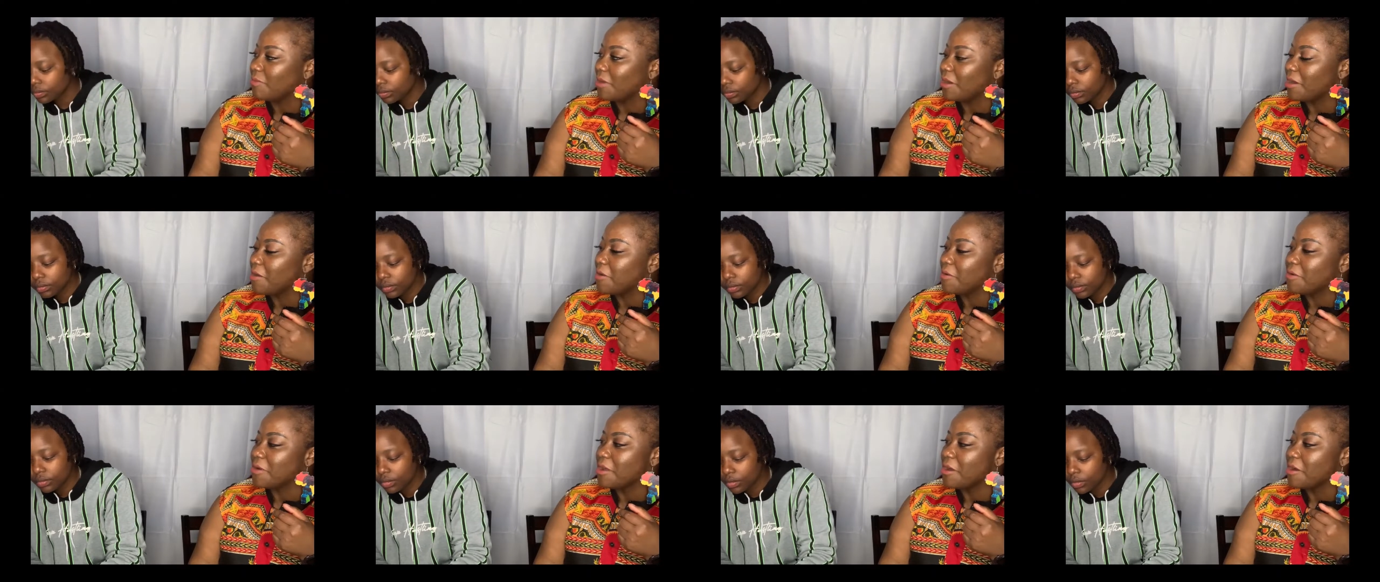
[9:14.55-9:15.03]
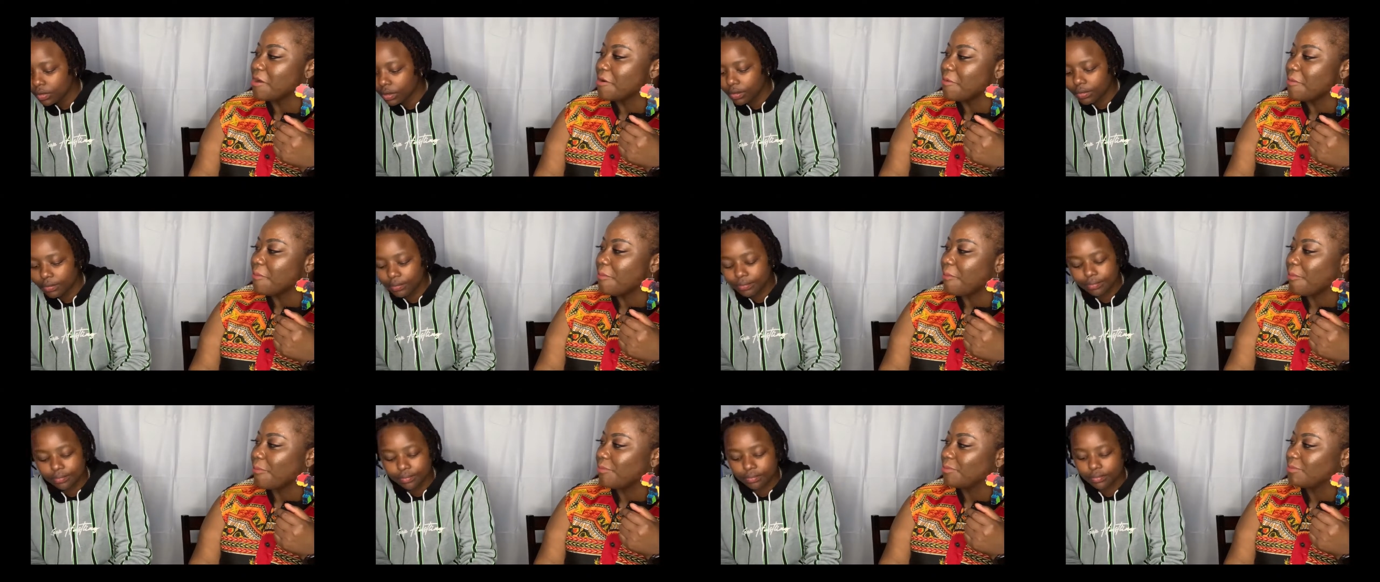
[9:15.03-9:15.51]
Speaker 1: i don't know,
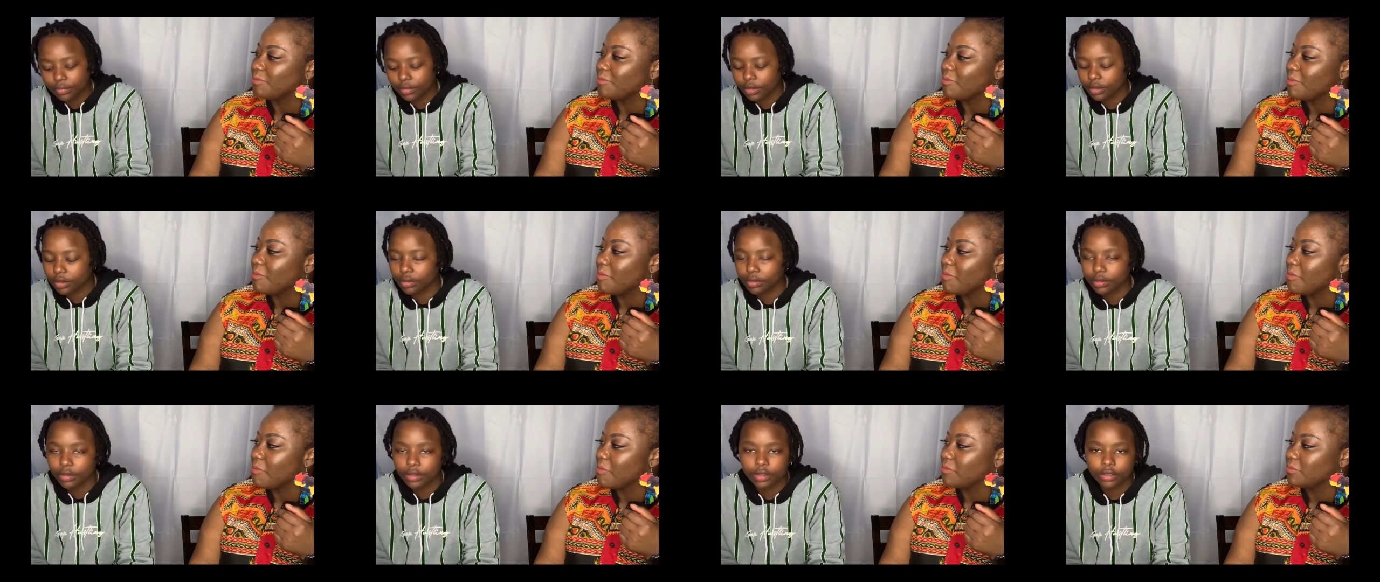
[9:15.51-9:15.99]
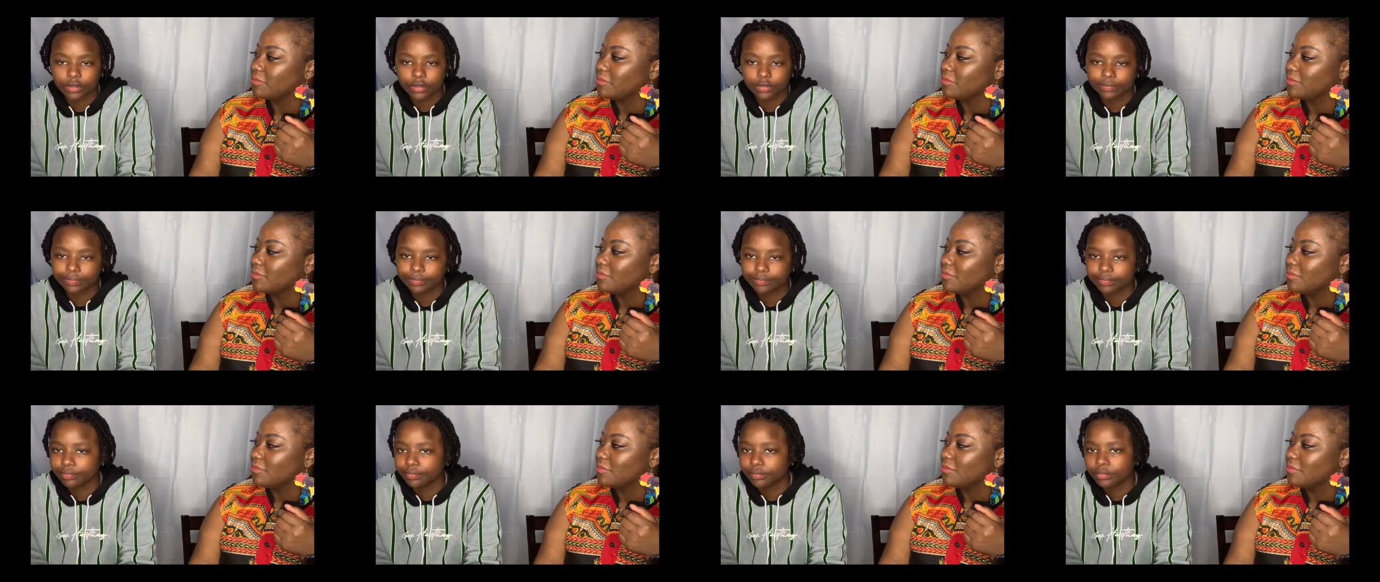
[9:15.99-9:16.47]
I don't know.
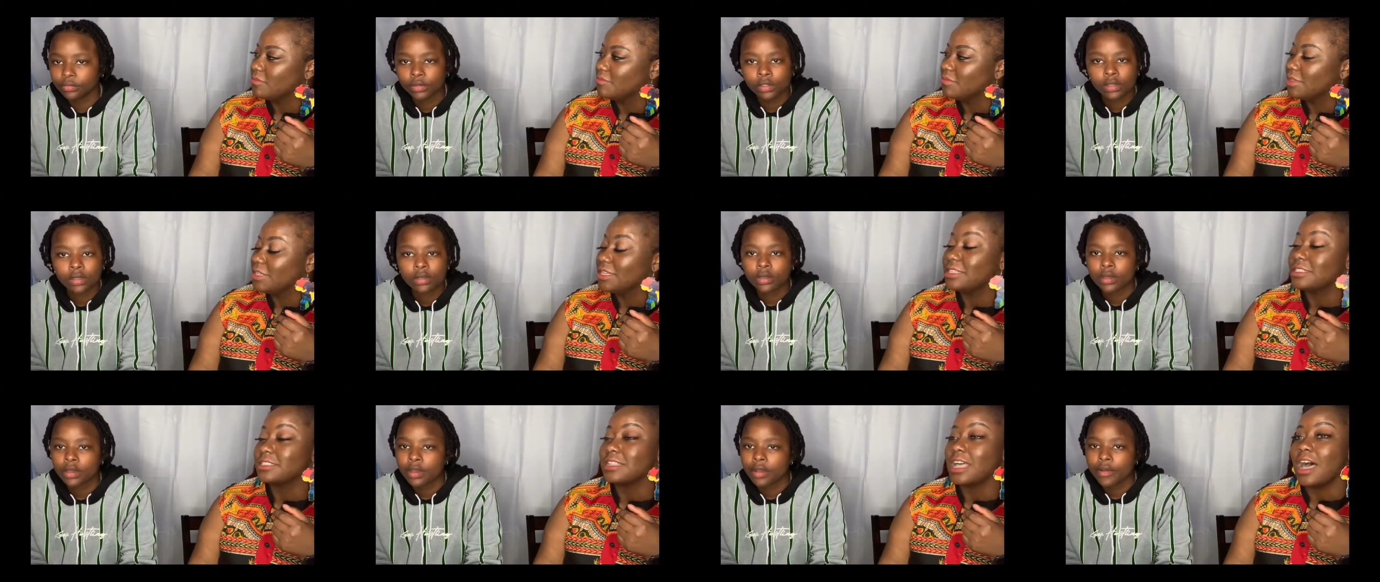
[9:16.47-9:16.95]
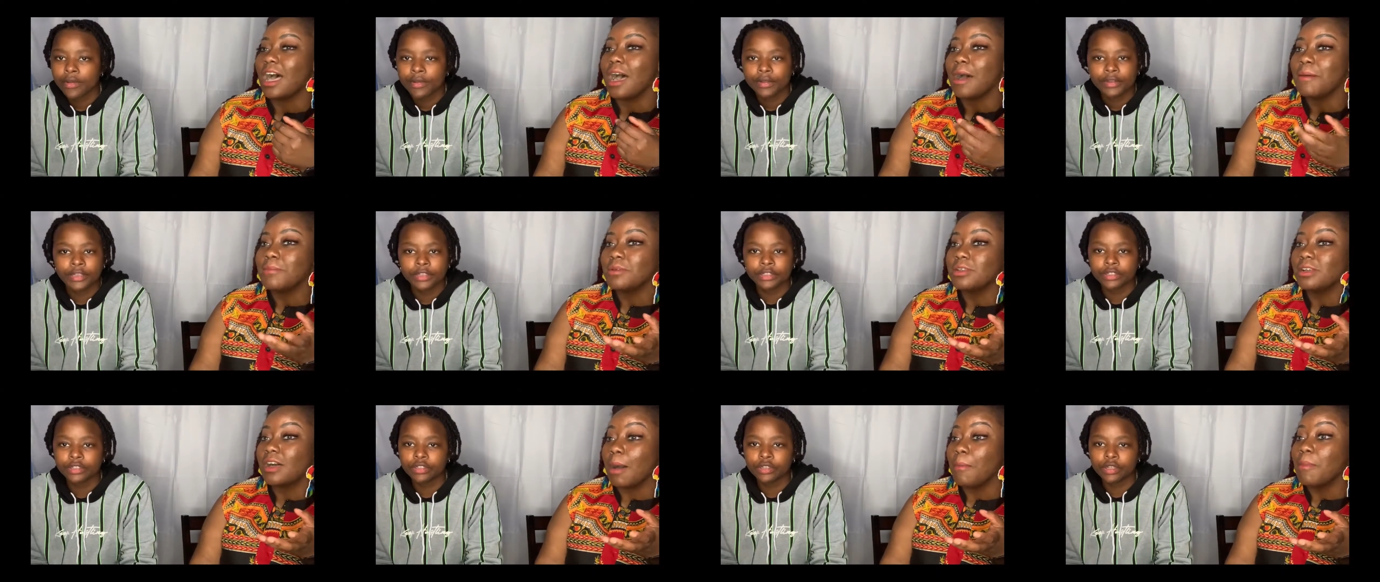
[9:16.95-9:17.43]
because
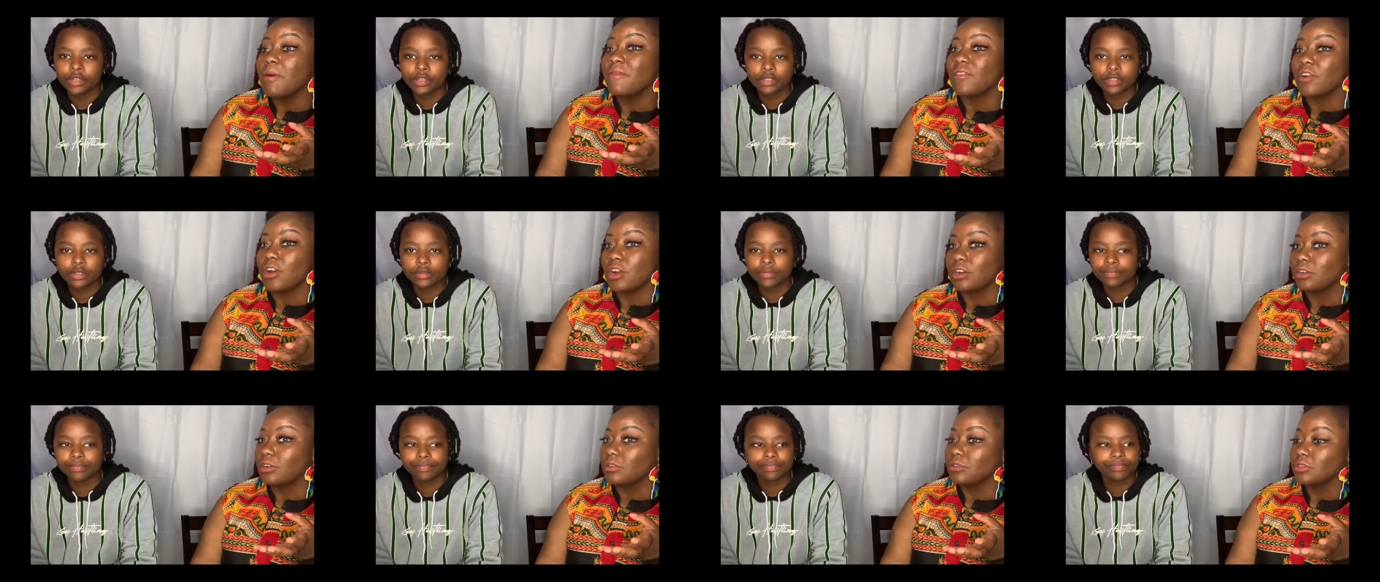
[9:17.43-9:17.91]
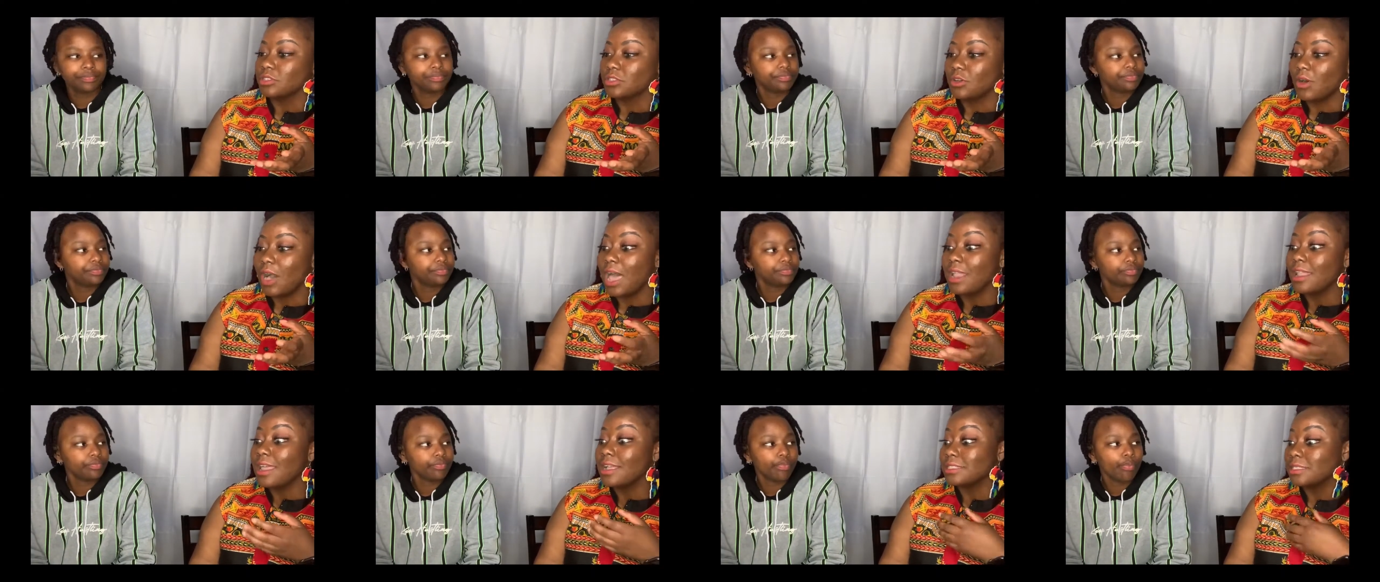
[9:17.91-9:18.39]
i'm a, i'm a virgo so
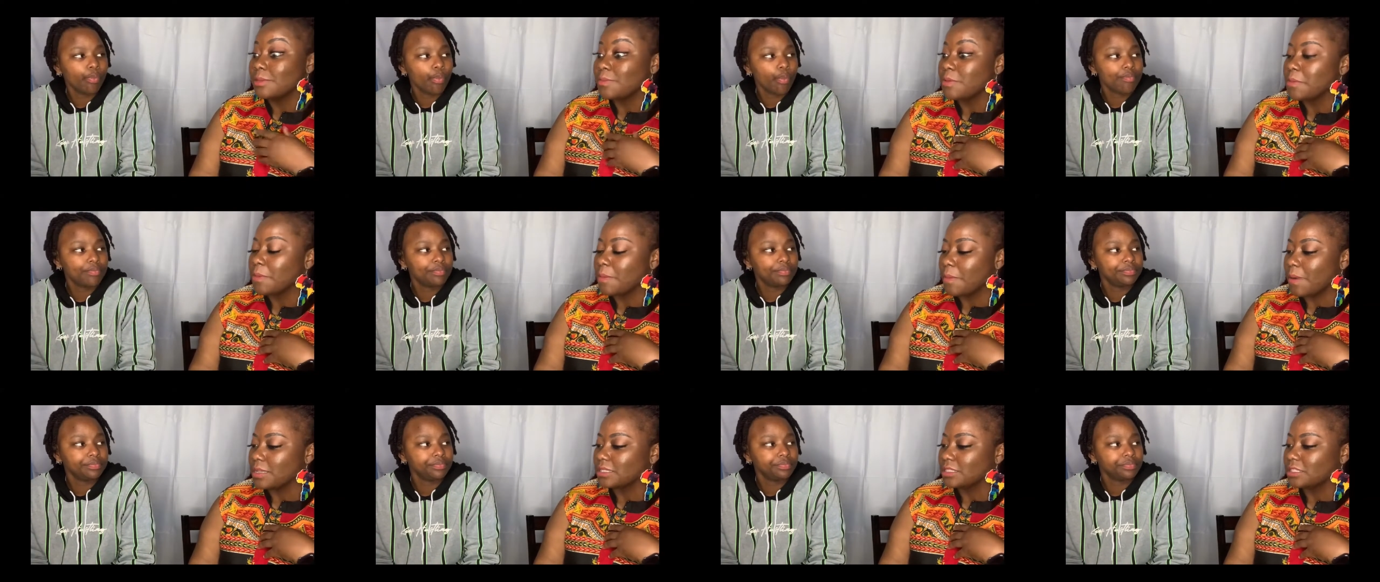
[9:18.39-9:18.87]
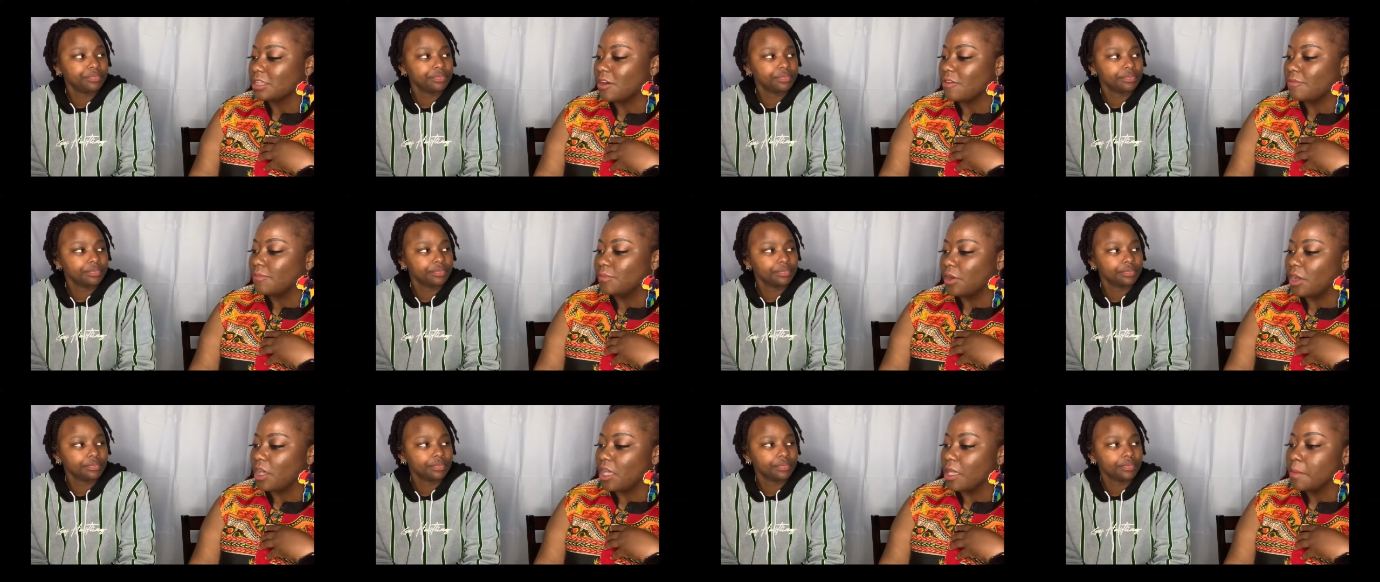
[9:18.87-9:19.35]
i like to be with
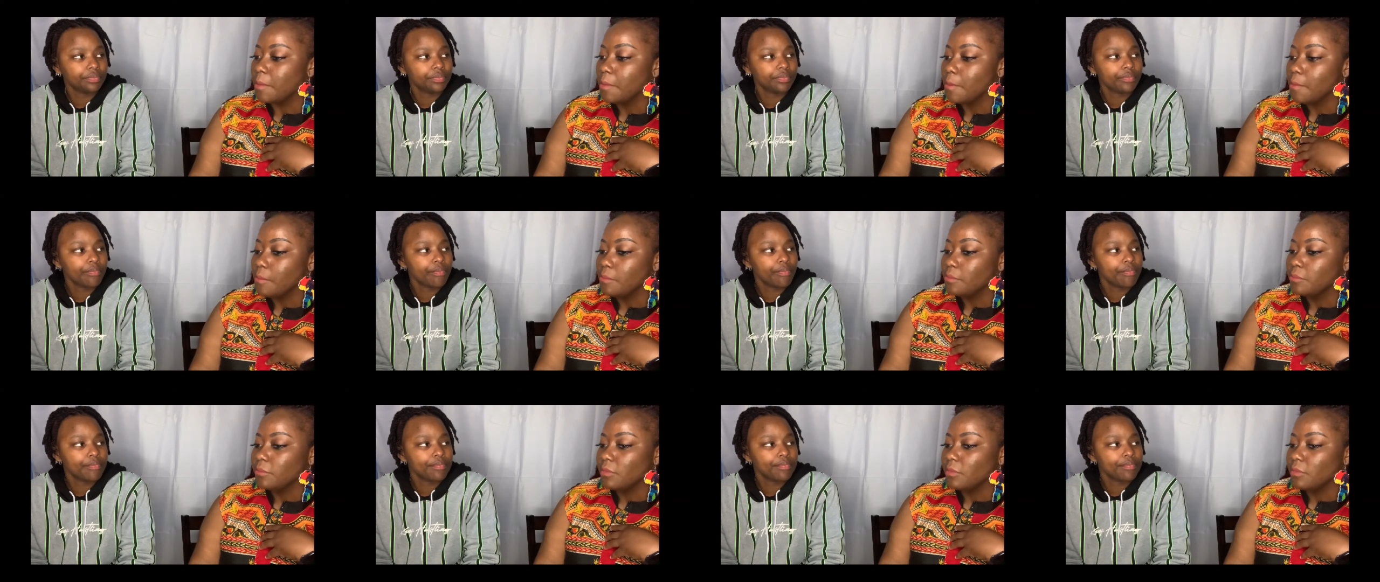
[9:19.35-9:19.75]
myself but